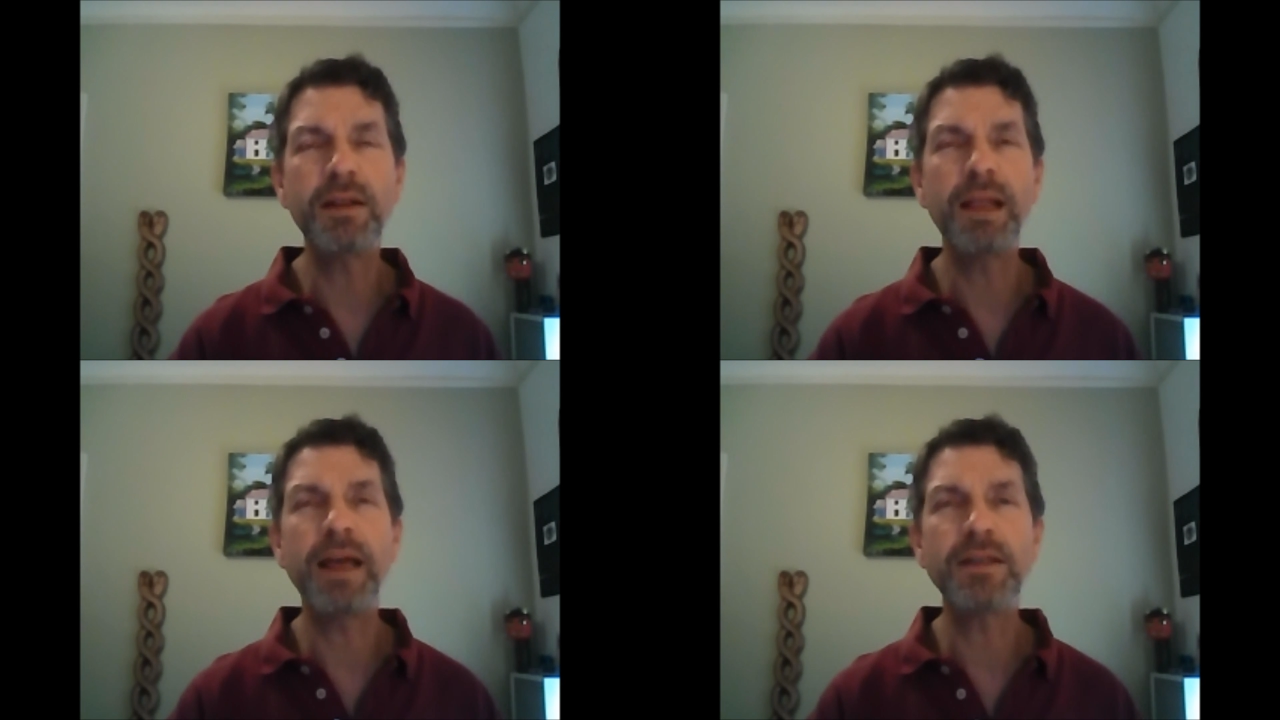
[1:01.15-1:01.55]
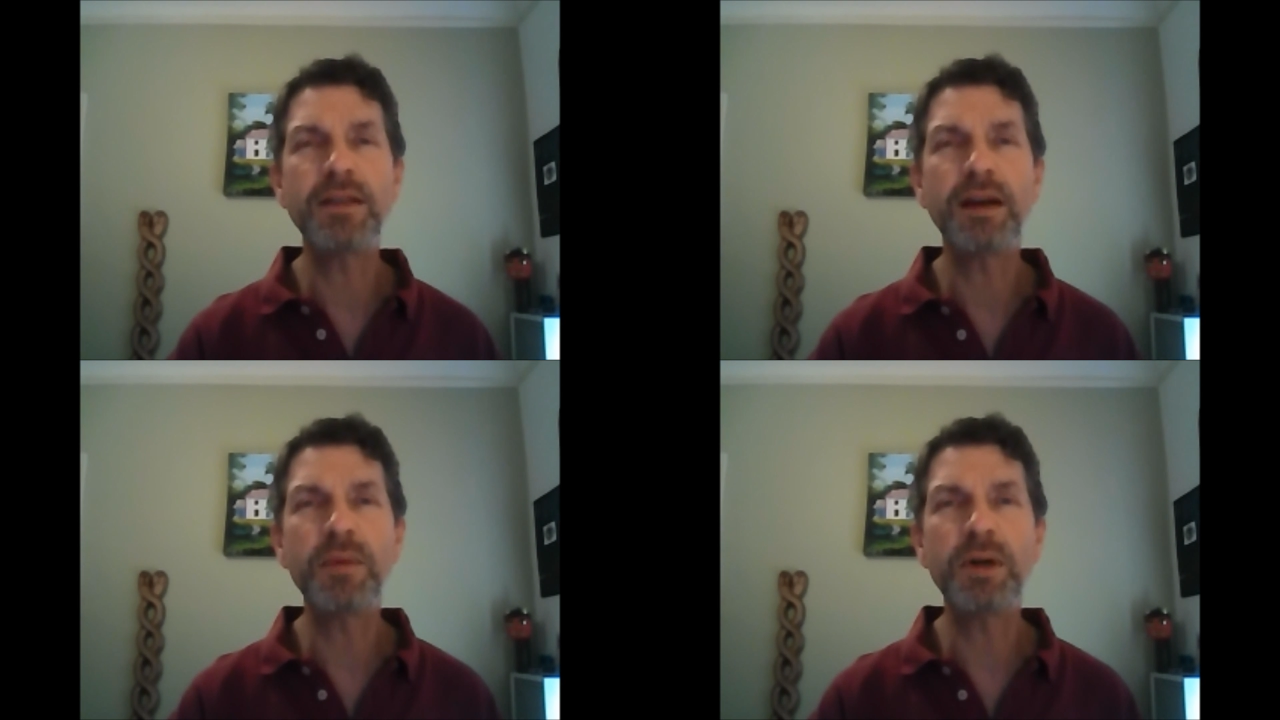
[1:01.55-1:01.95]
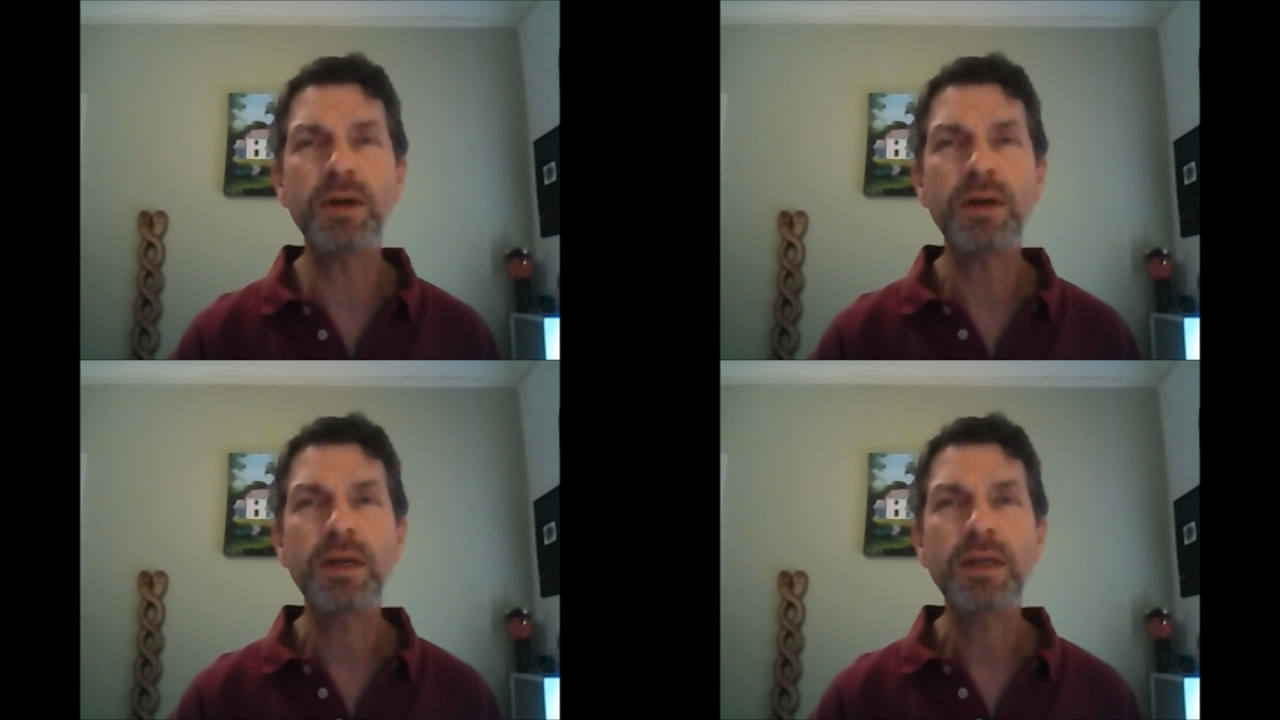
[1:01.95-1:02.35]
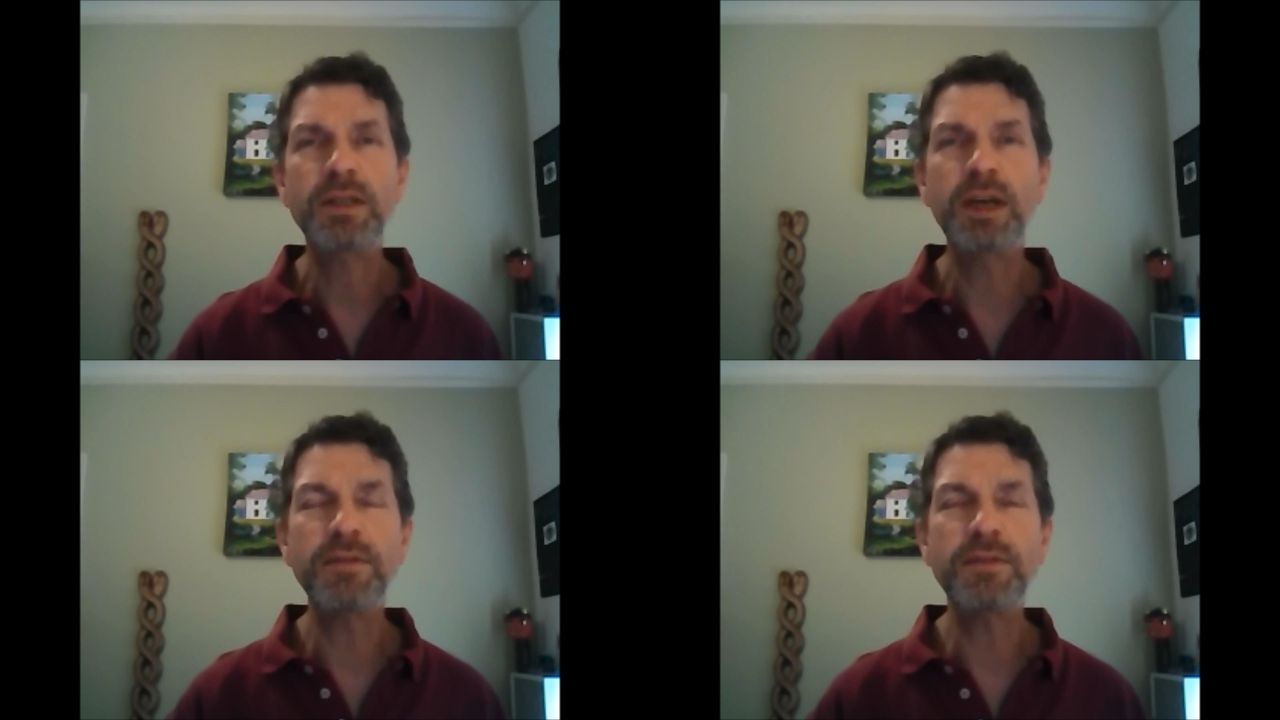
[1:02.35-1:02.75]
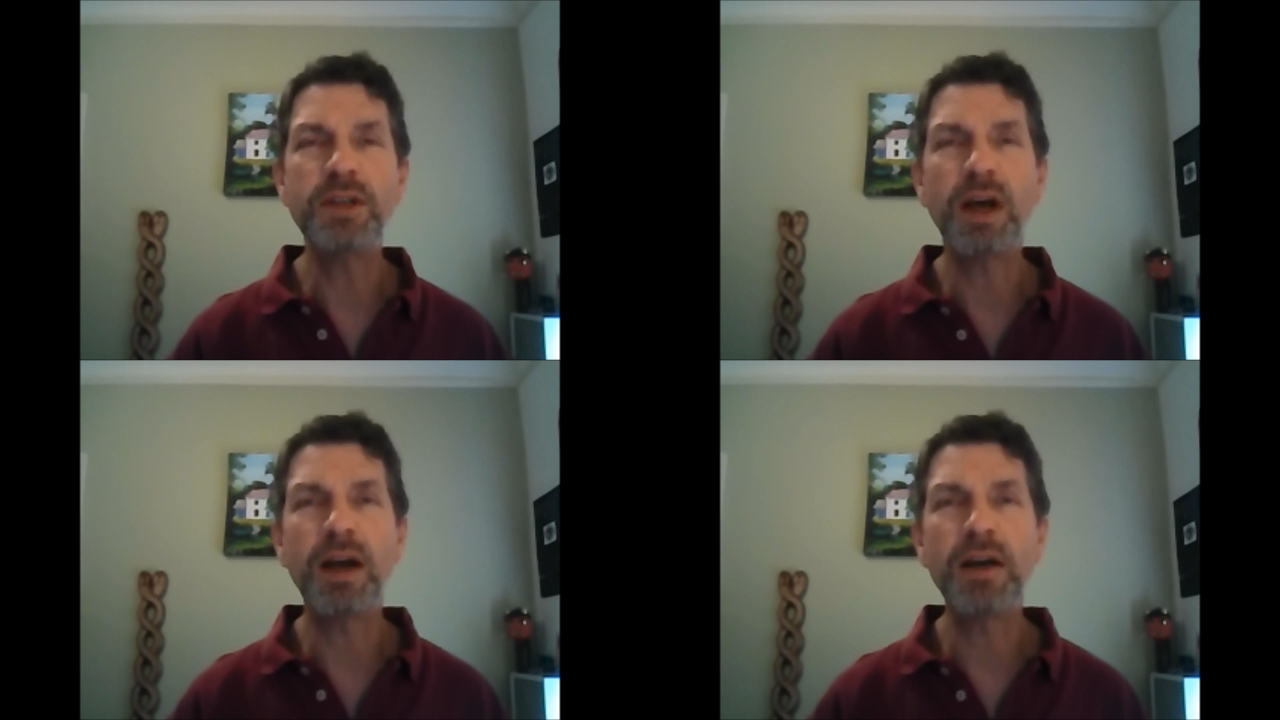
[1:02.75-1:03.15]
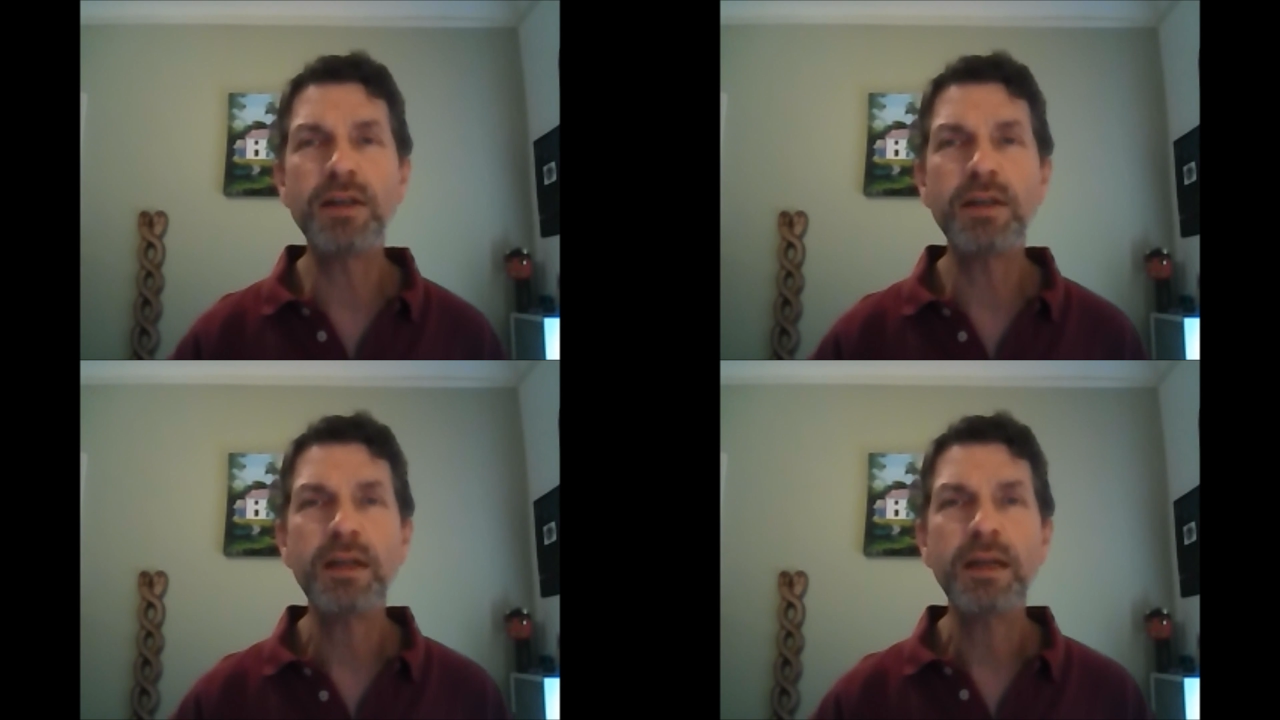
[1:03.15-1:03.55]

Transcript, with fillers: that summer, Jeff Zarnt